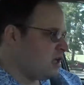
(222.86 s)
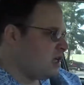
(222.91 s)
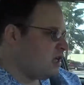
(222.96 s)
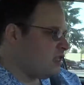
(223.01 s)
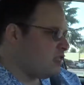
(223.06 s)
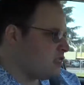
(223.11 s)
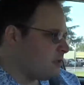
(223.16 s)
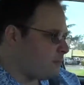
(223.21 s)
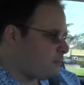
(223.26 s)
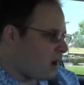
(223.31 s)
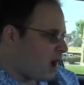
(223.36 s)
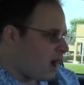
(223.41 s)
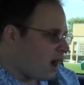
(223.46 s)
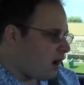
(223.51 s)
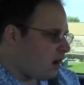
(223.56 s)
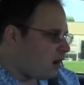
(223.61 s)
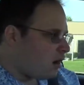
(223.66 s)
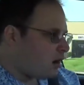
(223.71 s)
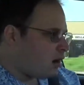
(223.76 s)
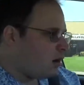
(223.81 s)
in the
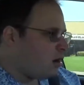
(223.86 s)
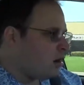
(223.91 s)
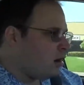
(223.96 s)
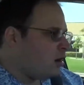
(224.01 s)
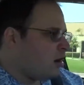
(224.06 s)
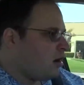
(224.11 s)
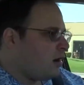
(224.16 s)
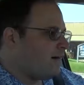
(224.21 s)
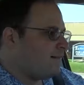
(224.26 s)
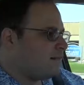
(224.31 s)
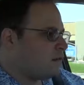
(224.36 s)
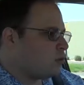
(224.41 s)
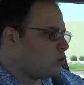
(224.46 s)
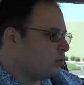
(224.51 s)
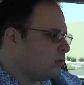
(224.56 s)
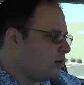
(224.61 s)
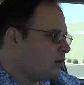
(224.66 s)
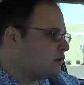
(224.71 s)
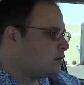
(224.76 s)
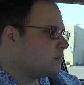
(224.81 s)
power of a
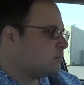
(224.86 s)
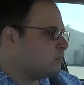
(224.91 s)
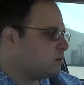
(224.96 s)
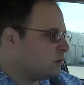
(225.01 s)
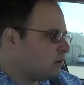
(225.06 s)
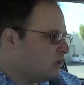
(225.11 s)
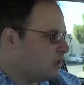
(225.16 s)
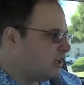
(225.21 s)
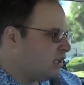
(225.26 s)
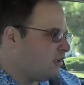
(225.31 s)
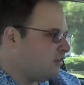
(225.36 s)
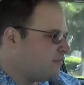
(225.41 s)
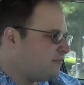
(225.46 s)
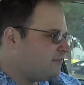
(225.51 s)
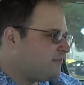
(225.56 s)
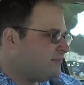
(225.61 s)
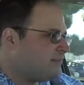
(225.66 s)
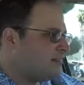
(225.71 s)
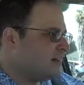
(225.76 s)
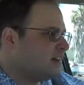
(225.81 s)
real
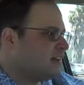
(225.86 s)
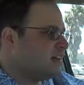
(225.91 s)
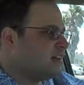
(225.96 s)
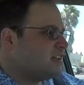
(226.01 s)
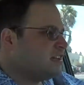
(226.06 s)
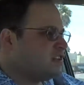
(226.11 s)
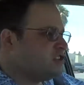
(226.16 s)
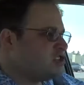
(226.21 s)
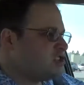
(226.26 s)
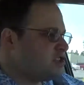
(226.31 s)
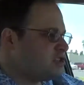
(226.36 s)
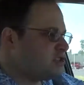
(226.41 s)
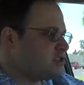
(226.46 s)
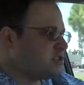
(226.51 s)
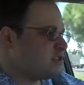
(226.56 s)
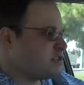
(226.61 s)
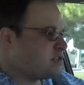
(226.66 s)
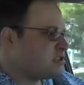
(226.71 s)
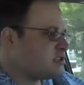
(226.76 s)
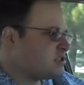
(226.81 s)
belief in
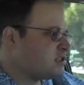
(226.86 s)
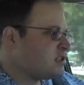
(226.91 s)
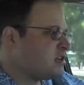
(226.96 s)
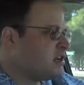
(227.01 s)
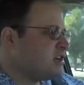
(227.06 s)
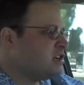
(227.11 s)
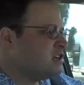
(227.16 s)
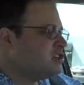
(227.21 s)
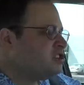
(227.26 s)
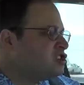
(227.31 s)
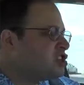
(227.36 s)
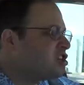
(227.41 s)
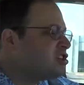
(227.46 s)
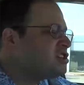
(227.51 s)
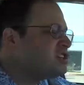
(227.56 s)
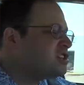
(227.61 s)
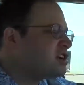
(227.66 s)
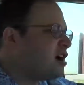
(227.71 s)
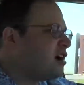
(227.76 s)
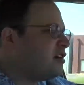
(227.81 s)
Jesus.
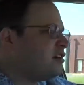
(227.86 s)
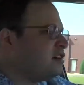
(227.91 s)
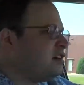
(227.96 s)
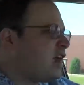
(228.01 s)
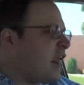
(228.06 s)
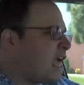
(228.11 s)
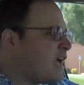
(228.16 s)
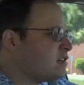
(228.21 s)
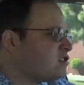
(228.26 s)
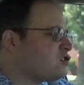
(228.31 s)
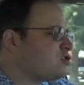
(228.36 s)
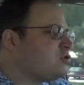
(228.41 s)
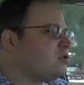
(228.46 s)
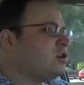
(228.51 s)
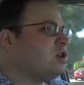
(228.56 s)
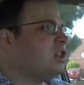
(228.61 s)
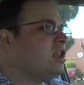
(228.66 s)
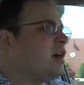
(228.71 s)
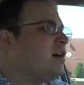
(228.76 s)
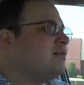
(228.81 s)
Just on a
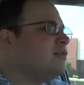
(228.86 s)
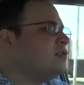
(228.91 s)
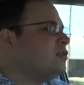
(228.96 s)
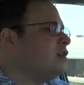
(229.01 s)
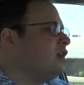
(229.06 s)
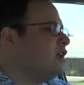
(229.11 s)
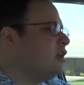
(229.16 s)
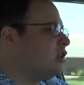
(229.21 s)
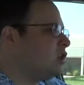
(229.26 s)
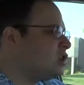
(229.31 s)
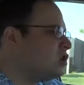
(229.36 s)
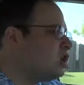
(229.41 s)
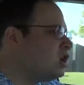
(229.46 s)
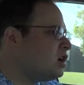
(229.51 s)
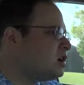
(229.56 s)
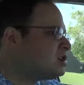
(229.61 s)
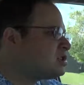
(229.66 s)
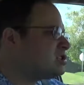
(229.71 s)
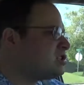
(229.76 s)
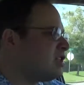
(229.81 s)
natural level, it
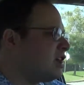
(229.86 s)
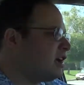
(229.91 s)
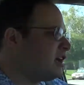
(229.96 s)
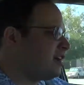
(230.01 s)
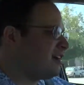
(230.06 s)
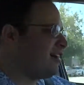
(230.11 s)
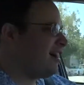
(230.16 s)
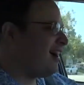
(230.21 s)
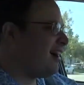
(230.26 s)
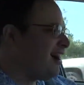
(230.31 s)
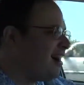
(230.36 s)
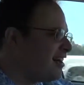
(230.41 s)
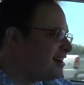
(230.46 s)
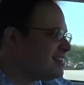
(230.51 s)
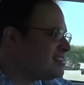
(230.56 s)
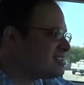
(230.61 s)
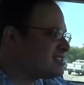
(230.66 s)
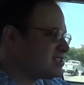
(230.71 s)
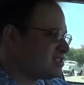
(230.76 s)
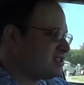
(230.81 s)
looks like God
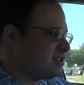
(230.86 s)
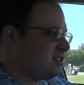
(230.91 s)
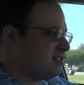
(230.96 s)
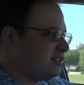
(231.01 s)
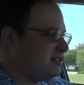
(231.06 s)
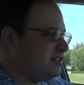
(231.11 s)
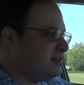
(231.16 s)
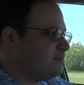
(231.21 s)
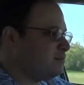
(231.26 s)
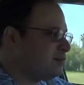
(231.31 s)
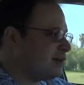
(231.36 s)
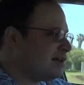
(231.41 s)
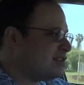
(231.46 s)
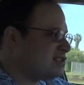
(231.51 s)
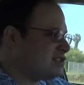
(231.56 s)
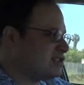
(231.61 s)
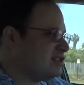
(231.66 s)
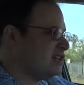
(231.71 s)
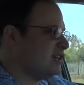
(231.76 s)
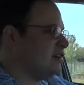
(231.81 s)
is certainly
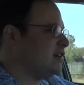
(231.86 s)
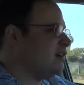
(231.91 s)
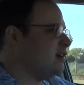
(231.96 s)
blessing